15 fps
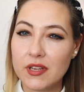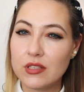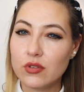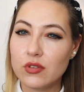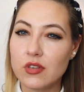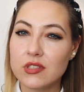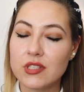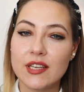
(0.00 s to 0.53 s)

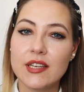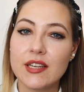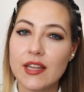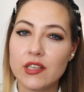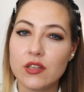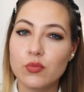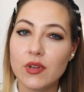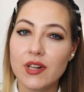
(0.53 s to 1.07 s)
into your skin
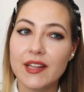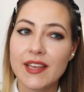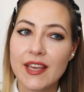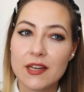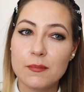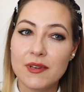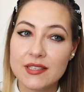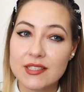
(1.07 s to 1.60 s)
and you will
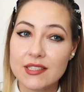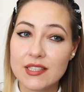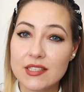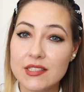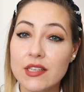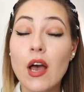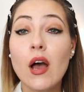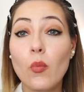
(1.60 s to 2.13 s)
get
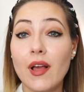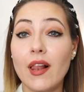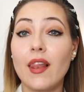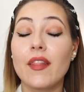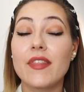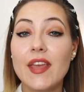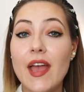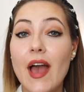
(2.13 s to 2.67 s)
blisters?
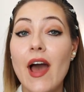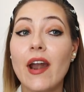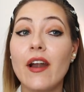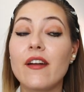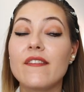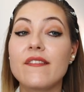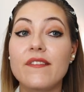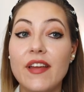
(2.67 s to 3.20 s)
Well, they
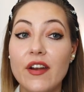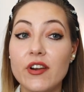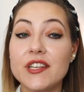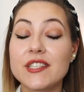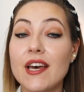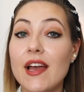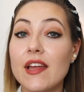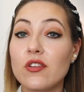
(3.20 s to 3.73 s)
are very
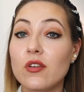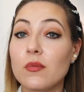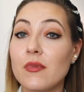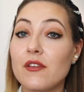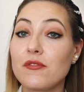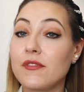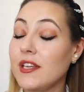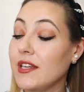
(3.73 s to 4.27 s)
tight on
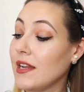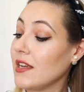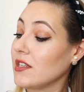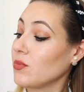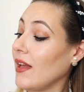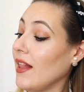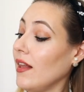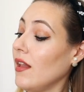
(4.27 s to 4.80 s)
my feet as
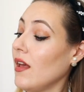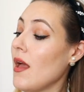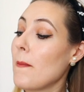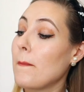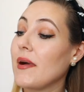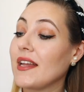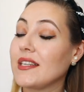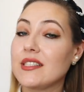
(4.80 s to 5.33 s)
well,
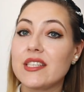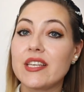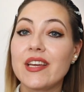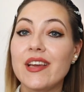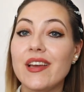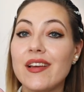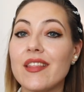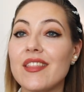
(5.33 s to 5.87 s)
but
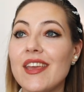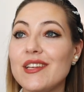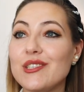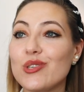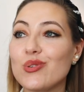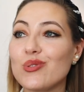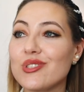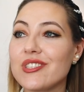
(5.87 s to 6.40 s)
they
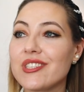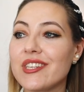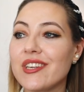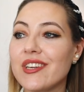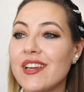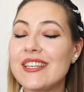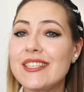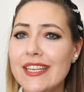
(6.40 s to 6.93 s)
don't
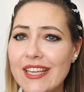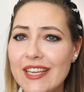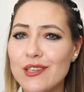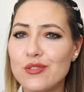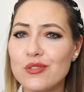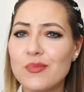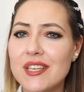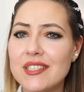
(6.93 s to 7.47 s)
dig
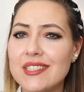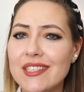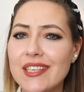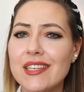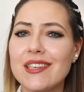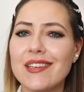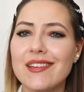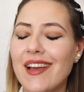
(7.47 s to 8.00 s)
into my
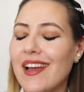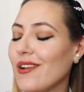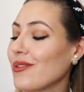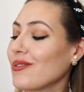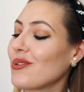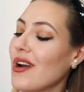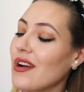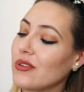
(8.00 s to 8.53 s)
skin. I
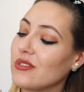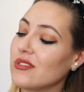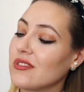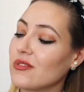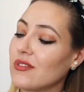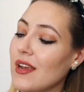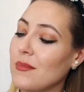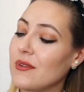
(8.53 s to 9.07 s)
don't know how to
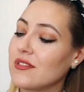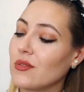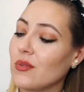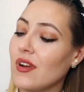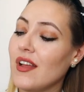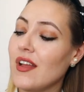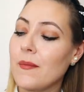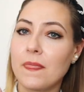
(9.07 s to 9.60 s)
describe it. So